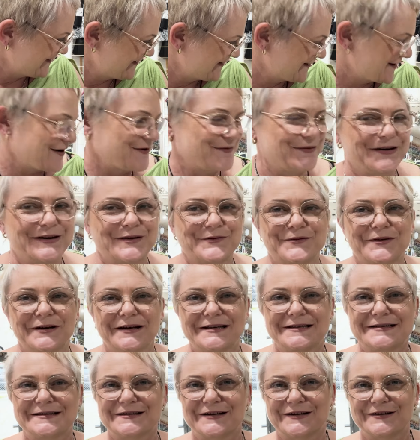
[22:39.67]
Oh, and I'm really
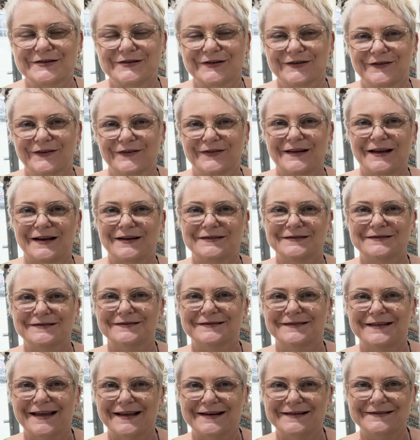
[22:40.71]
stoked I got that
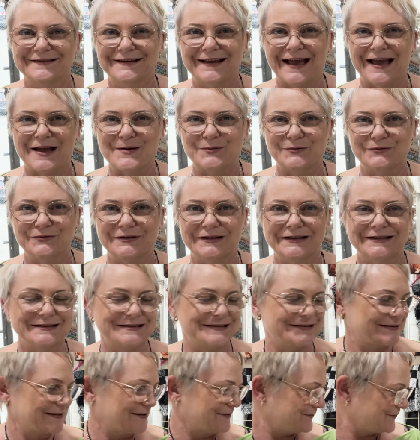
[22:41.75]
cable knit
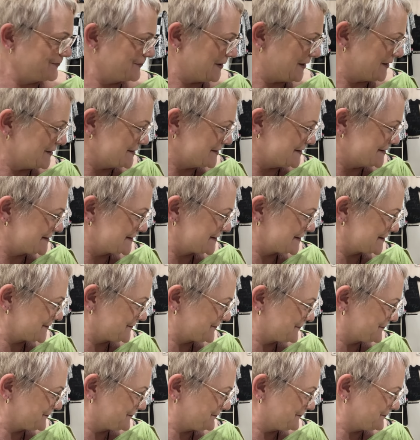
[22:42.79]
stuff, because
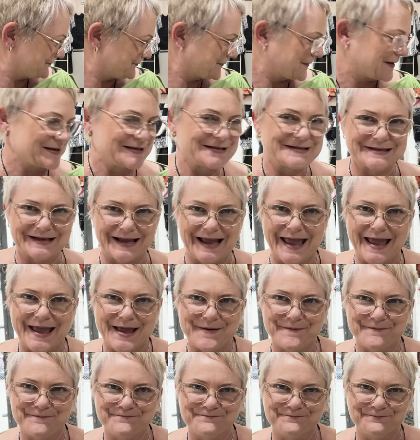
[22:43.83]
I
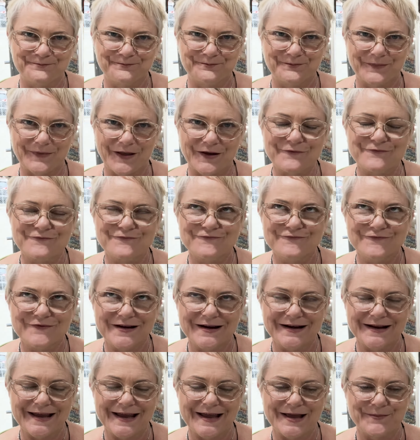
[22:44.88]
am
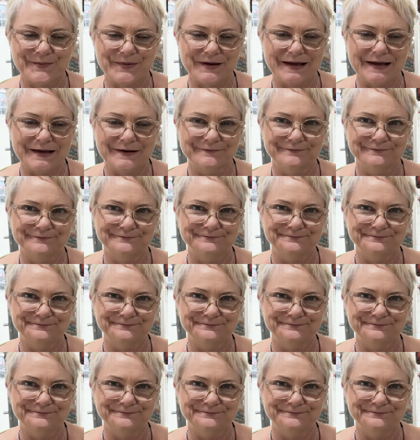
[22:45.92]
really happy.